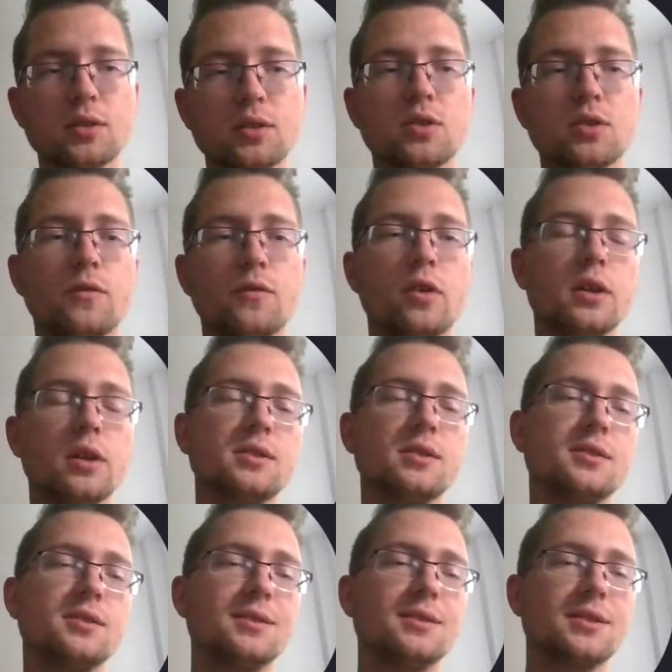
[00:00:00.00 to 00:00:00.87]
Yeah, so
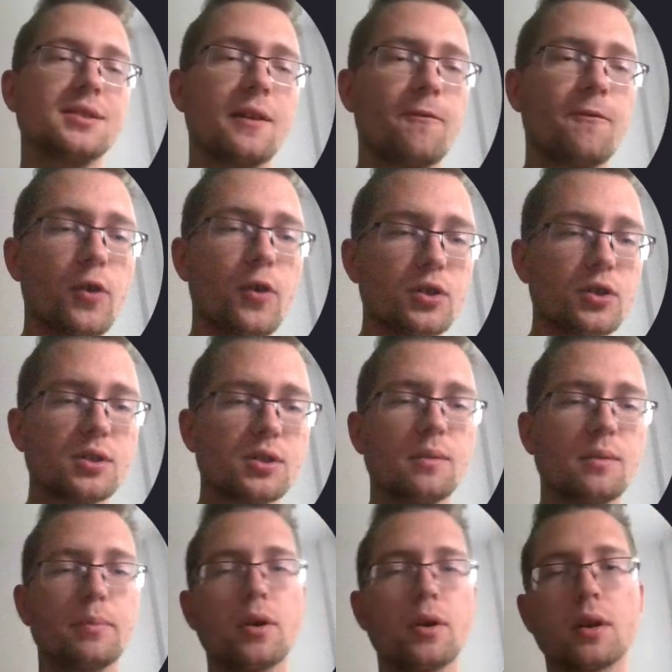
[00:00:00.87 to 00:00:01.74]
for instance, get
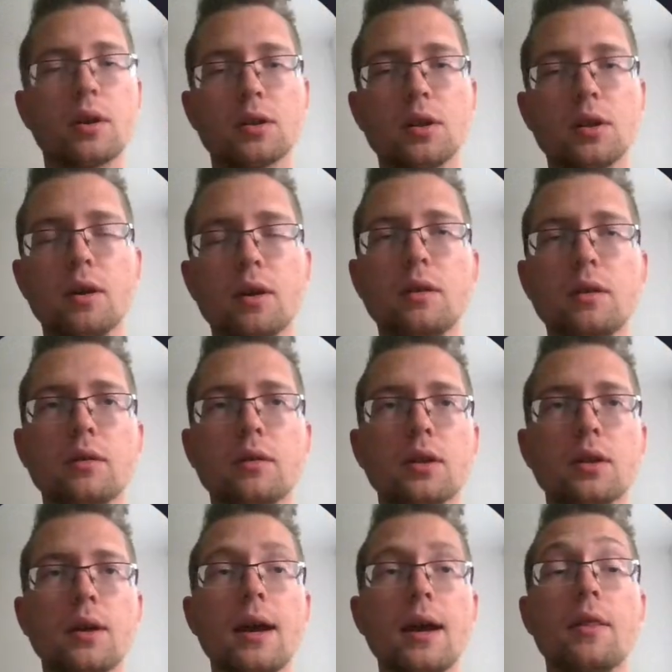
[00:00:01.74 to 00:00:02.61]
first the product
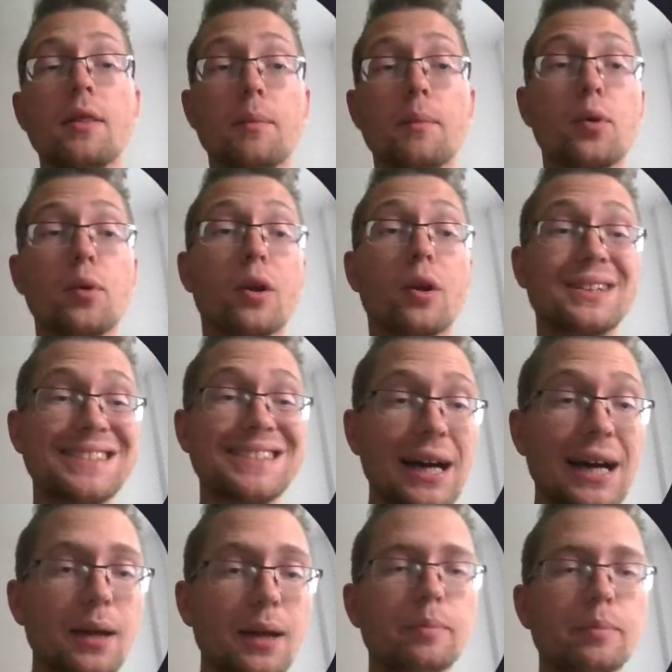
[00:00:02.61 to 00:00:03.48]
code, the
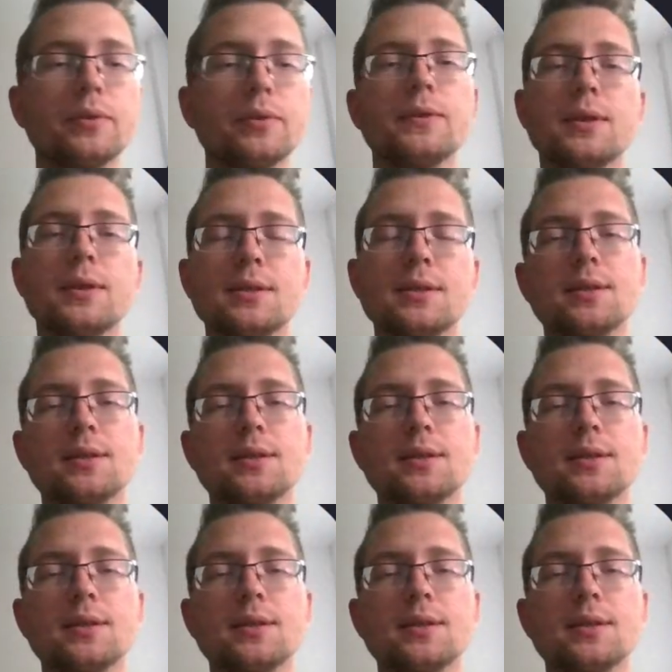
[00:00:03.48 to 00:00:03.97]
product type,